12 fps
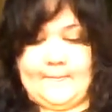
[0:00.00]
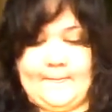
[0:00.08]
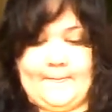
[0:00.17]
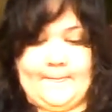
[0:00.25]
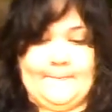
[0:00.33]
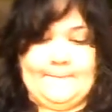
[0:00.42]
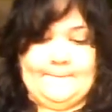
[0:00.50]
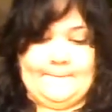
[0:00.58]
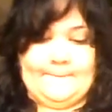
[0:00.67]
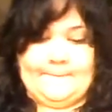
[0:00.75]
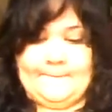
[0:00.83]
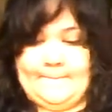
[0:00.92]

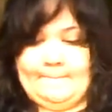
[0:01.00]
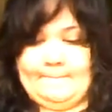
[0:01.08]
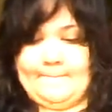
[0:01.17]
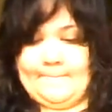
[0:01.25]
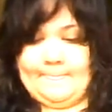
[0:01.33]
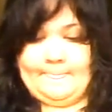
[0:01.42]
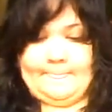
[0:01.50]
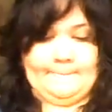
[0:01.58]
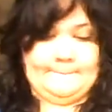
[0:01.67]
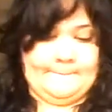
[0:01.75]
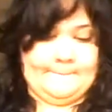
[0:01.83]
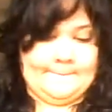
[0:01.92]

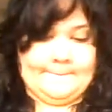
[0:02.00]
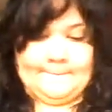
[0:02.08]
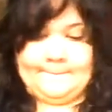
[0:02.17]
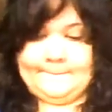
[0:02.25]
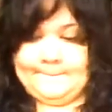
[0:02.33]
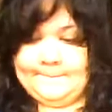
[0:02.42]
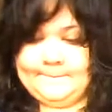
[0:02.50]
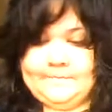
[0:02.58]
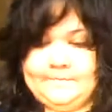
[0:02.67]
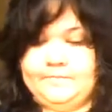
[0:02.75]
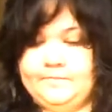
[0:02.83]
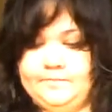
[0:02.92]

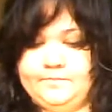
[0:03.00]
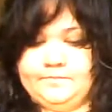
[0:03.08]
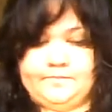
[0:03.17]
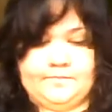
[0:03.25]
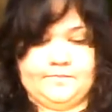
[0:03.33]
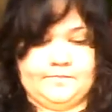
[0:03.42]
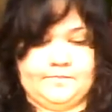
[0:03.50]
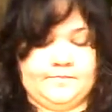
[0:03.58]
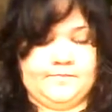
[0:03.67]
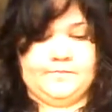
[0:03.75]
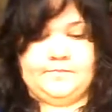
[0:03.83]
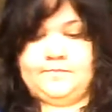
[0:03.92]

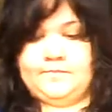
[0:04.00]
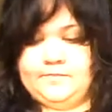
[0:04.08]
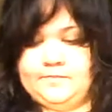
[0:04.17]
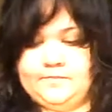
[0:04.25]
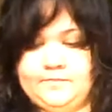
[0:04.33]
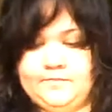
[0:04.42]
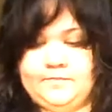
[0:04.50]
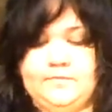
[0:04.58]
Nothing is said.